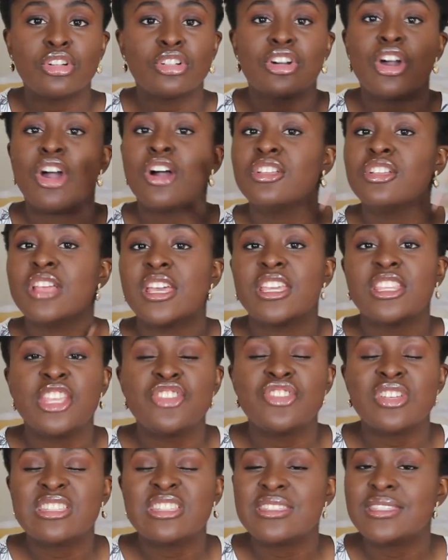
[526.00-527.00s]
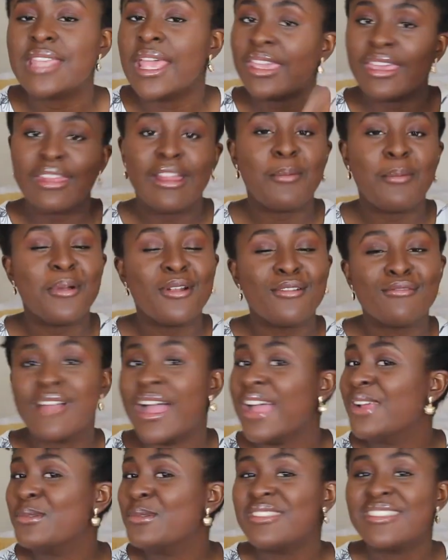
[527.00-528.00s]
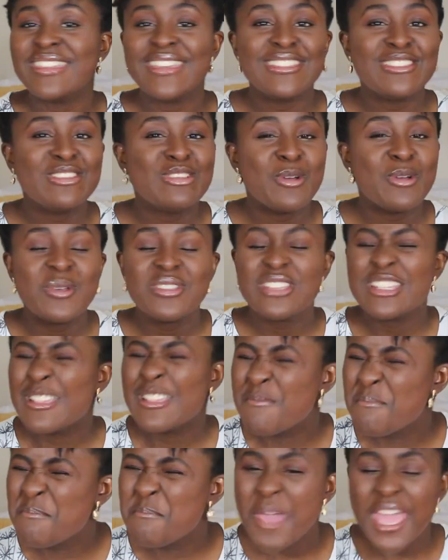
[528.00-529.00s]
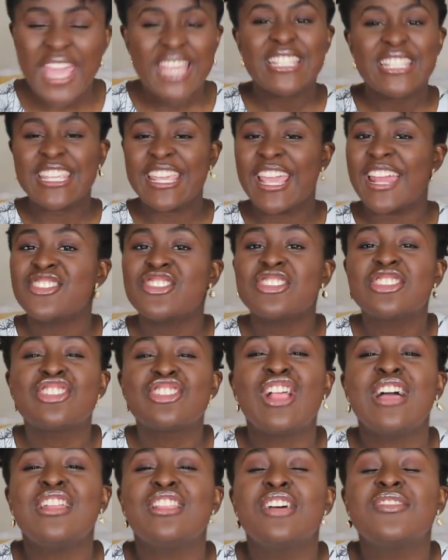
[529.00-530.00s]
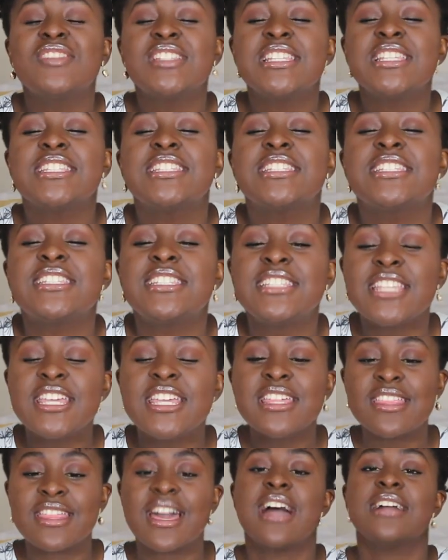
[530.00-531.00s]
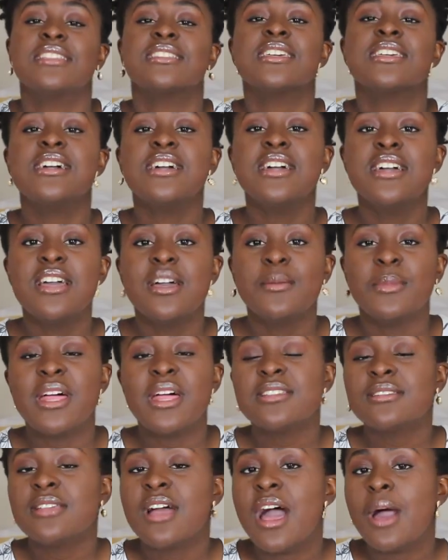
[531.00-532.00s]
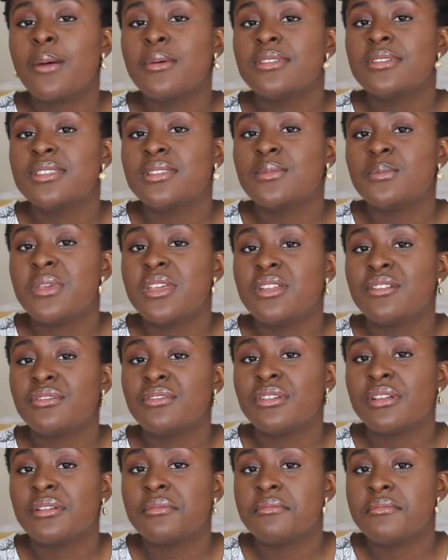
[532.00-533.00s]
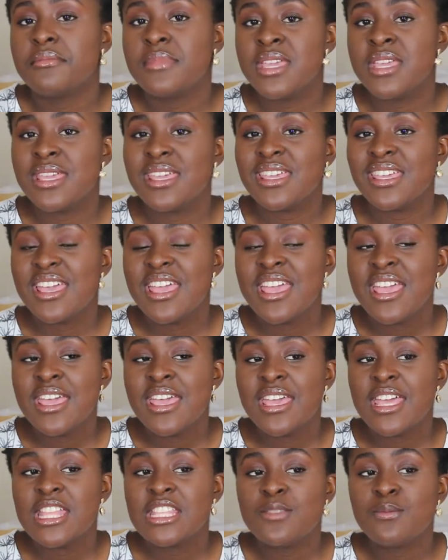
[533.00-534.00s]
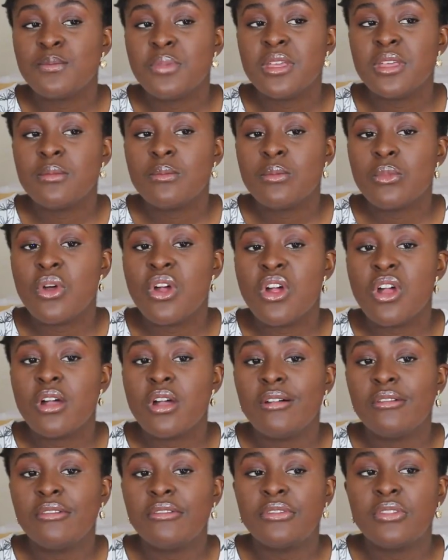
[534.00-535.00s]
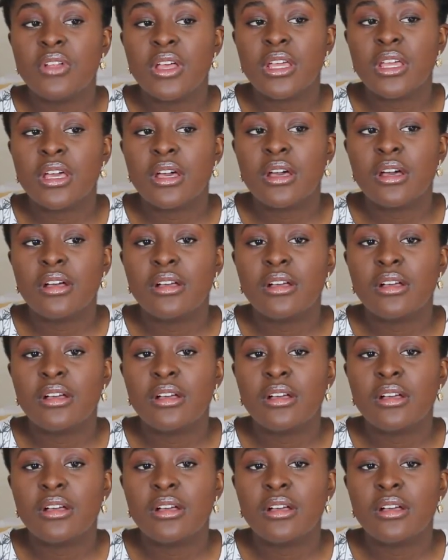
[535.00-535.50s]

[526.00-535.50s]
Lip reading: God, like, they just take it up and ride with it, you know, it's just amazing, and I love to see that. But that's not how it's been for me. It's been more of like